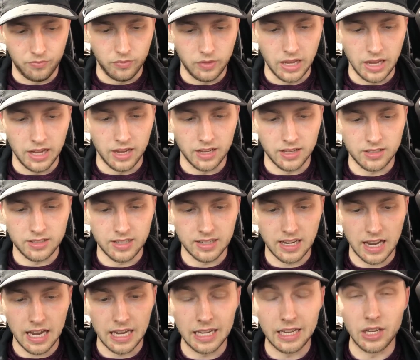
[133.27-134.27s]
And
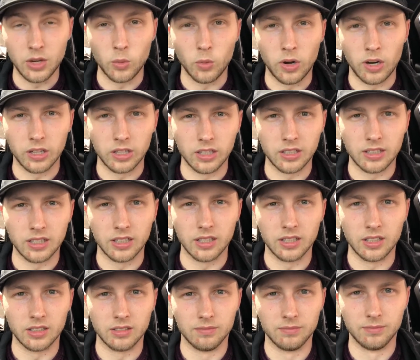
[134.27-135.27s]
today he wanted
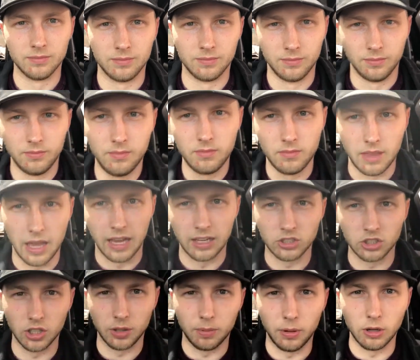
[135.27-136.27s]
to
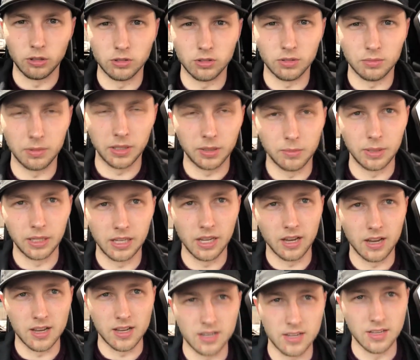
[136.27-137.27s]
actually pose with me
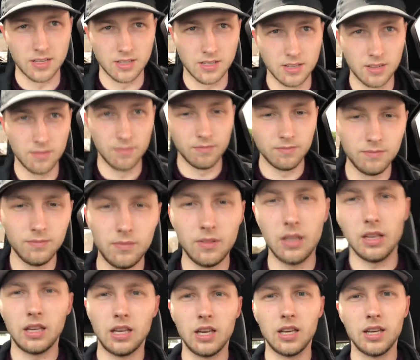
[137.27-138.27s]
because
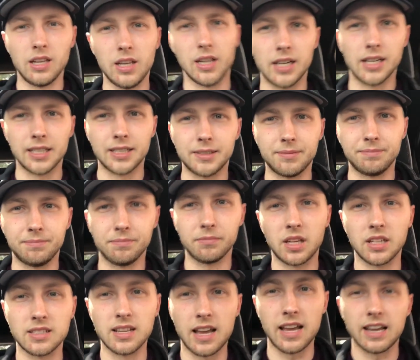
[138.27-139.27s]

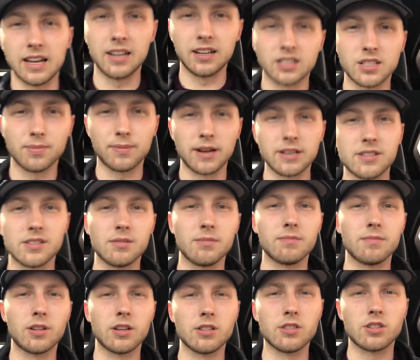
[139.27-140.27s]
I had expressed
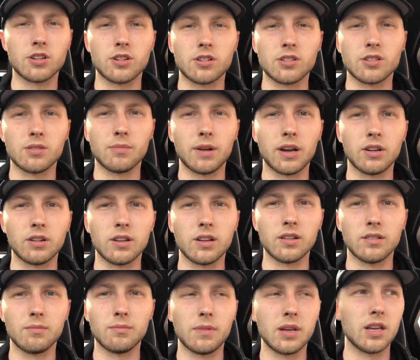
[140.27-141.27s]
some concerns
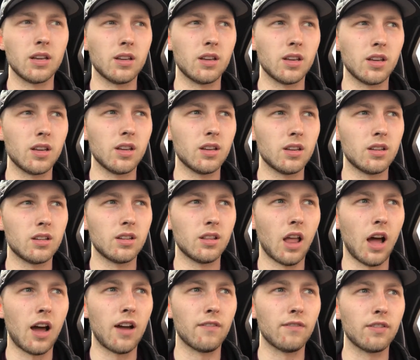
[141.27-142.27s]
about me
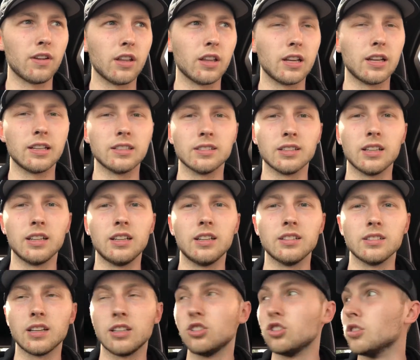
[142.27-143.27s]
not feeling as lean
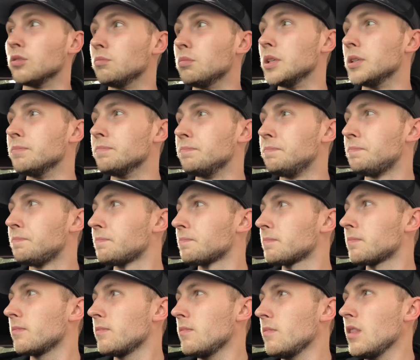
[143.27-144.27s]
as I should be,
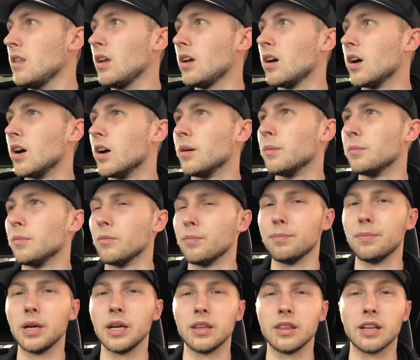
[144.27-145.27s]

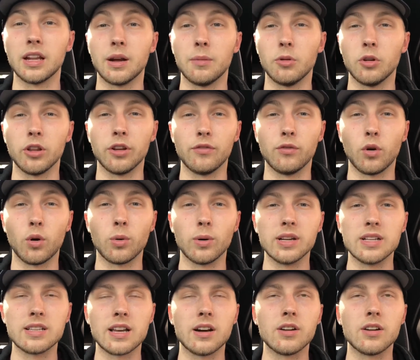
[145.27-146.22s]
being that I'm only 4 weeks